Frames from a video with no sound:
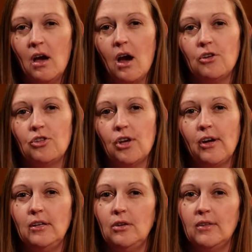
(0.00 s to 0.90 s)
are
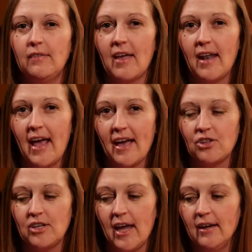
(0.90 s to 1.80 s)
sharing using that
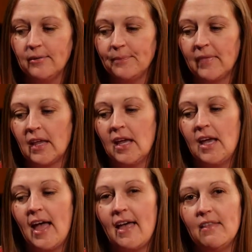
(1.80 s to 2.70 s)
hashtag.
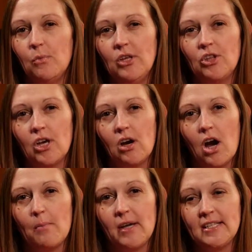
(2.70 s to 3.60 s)
And then we share
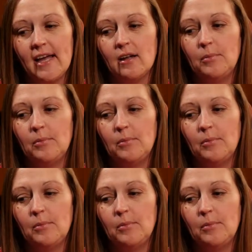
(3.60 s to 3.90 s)
our Montana